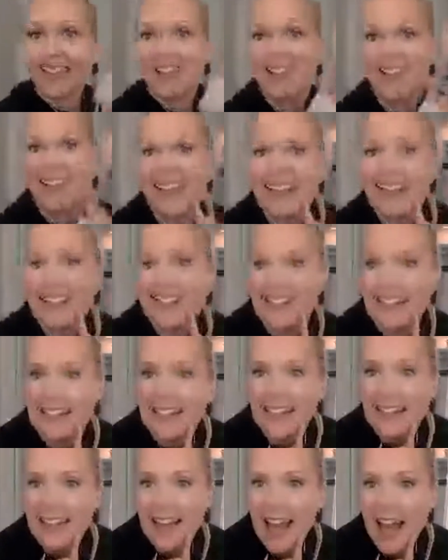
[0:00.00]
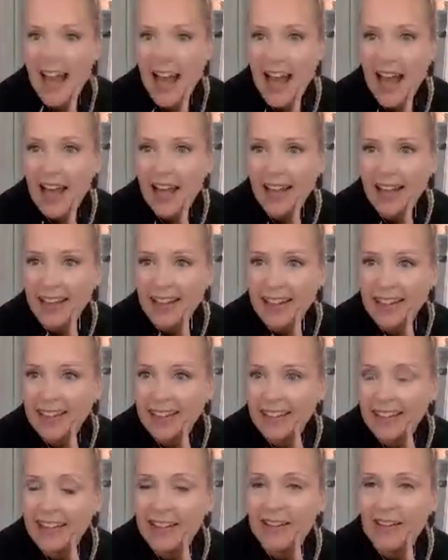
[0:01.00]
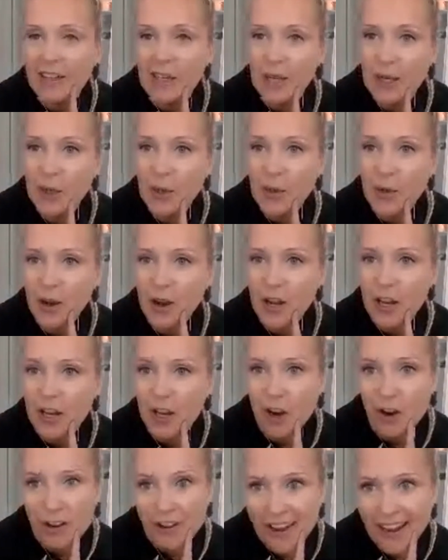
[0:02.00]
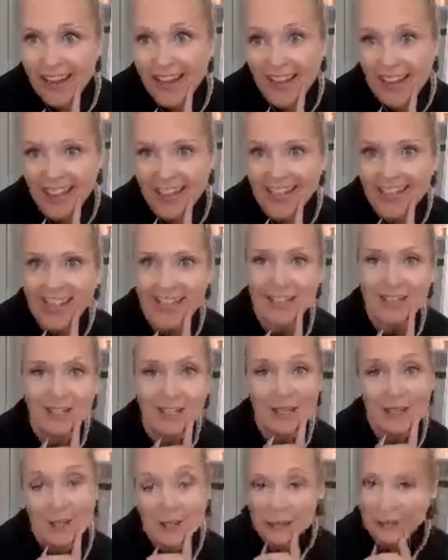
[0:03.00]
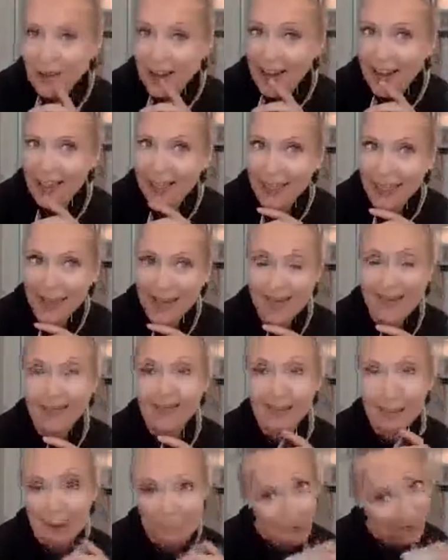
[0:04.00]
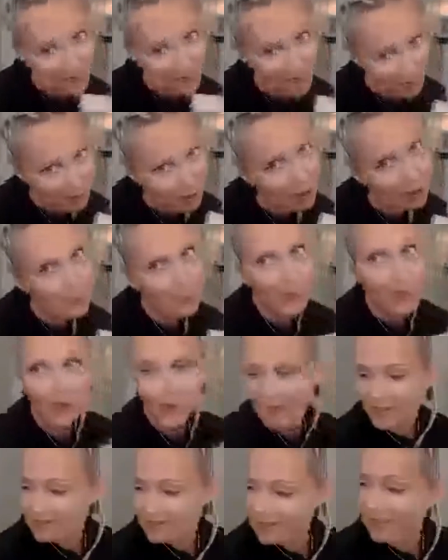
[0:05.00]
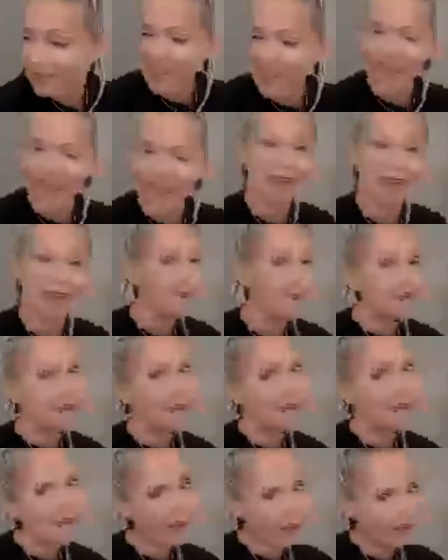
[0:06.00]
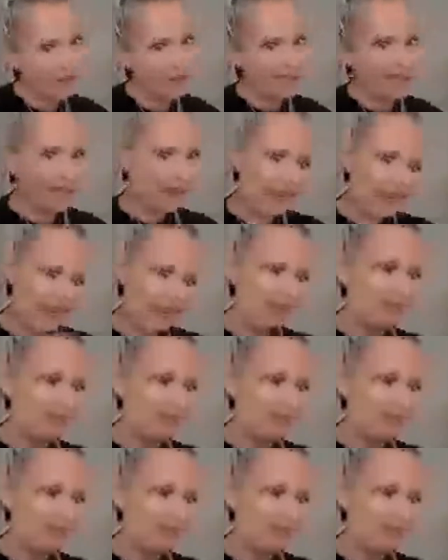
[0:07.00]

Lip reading: Let's see, your English is just fine. Thank you so much. I hope you understand. And if you don't understand,